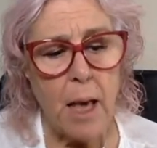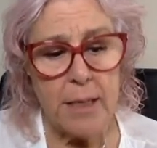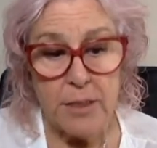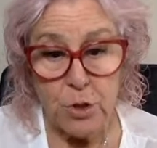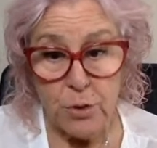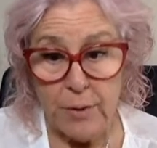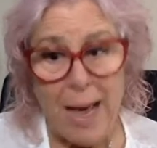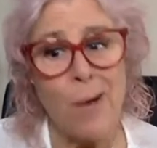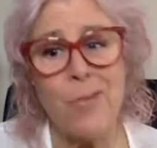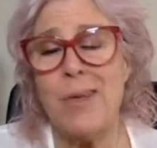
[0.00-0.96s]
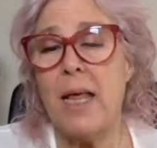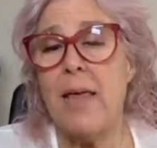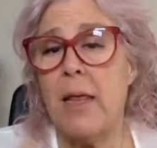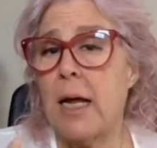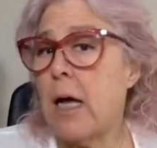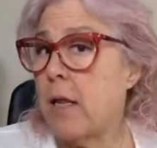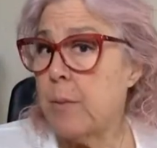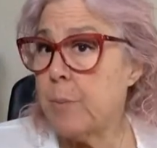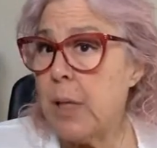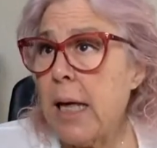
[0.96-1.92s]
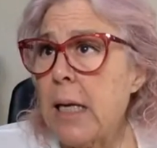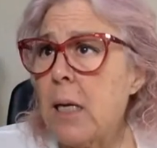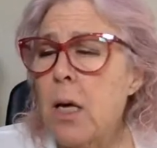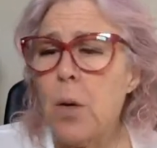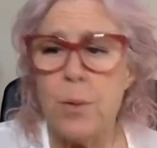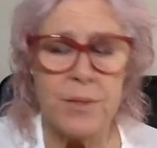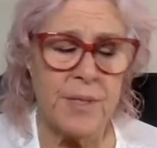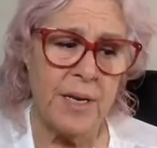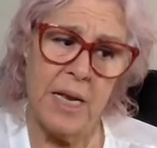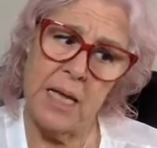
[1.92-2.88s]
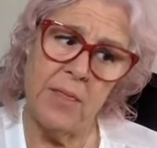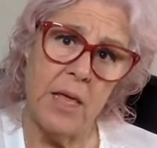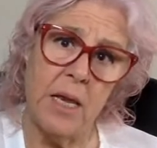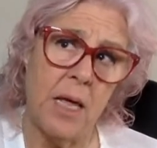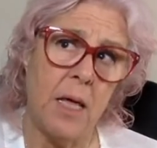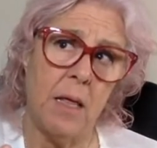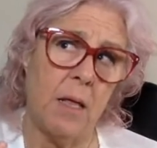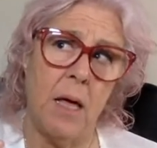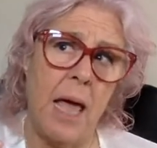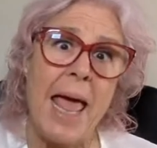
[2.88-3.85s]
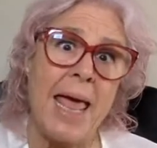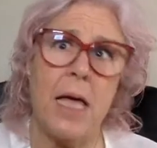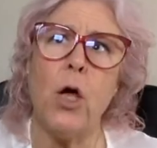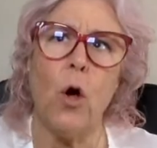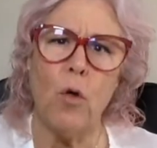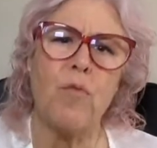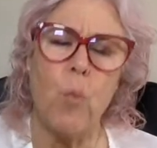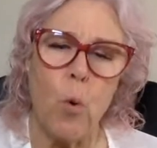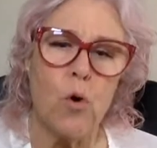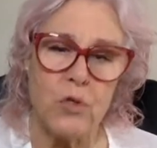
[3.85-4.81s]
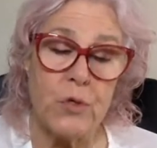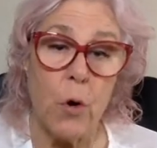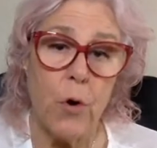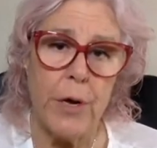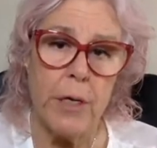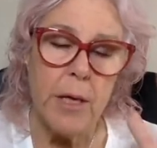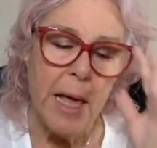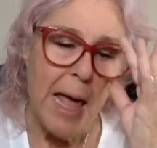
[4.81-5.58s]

As it turned out, the day that I got on the plane was the day that a Gulf War started.